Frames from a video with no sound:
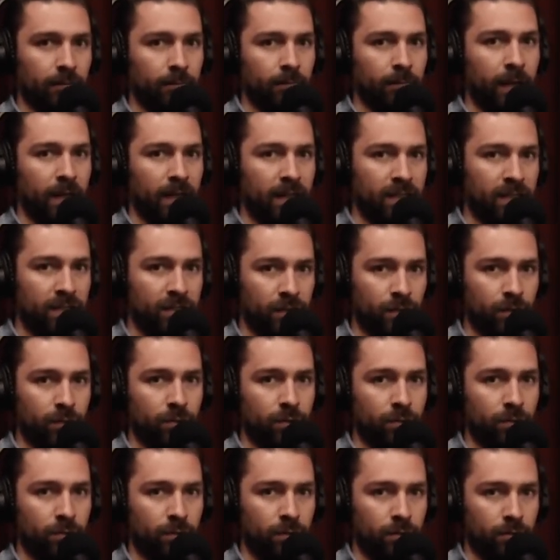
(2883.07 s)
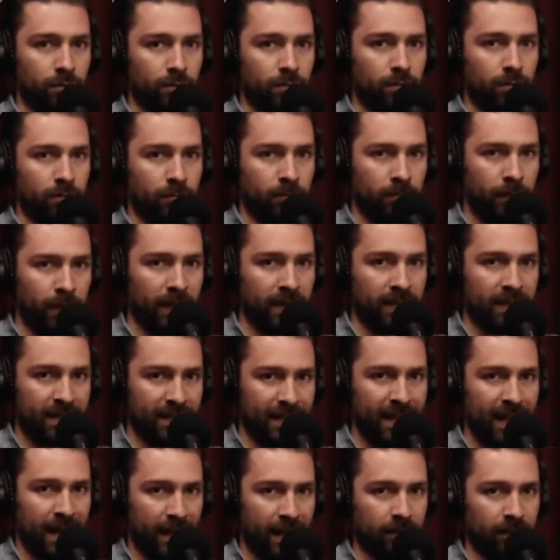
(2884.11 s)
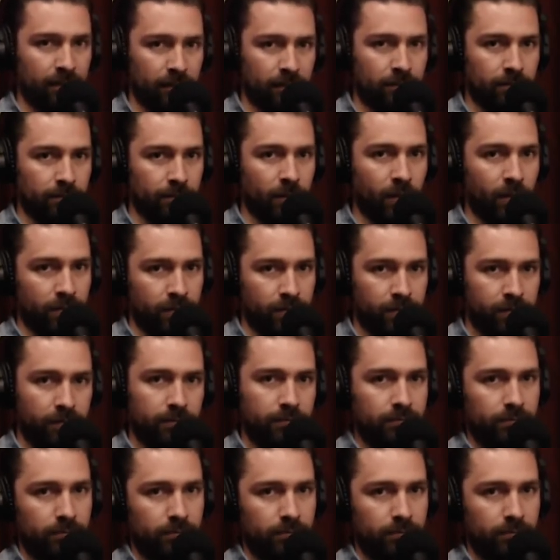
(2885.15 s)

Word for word: my two, my second most.